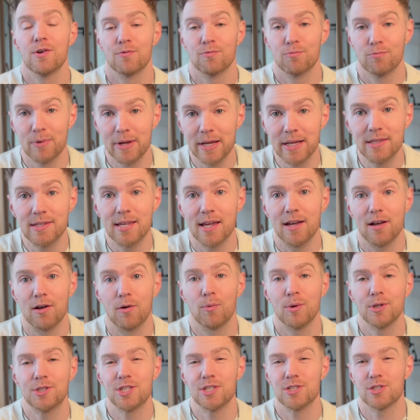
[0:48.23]
retail,
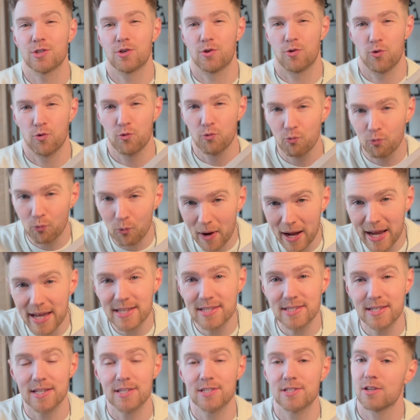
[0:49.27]
which is crazy.